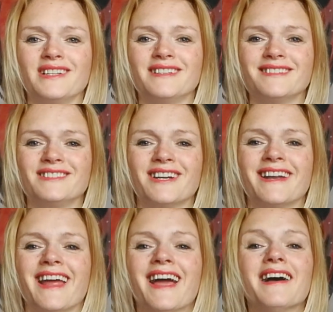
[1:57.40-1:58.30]
the
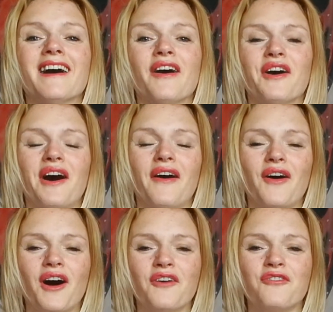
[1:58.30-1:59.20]
journey.
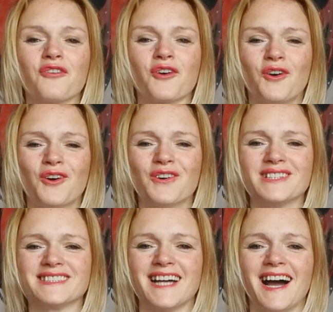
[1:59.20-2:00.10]
Of course,